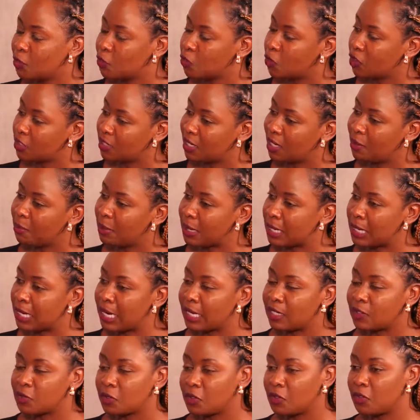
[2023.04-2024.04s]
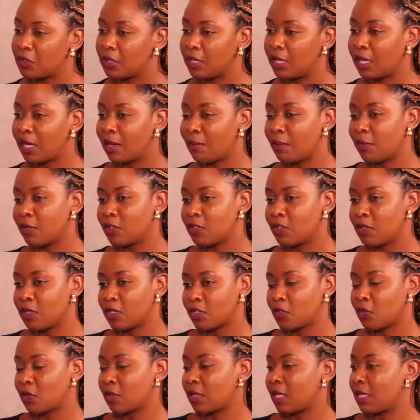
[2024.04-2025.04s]
not sleep at night when you think about the
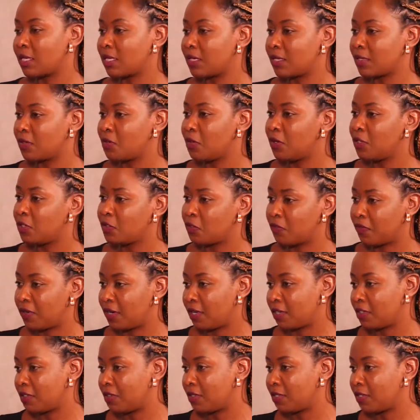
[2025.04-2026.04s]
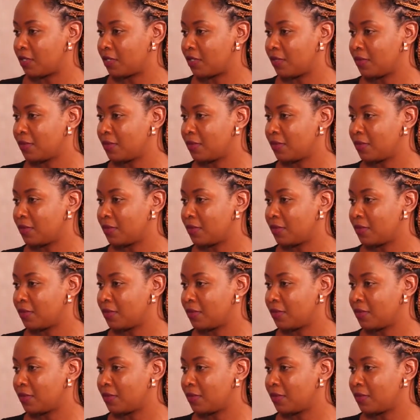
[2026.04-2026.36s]
stock that is going to fluctuate.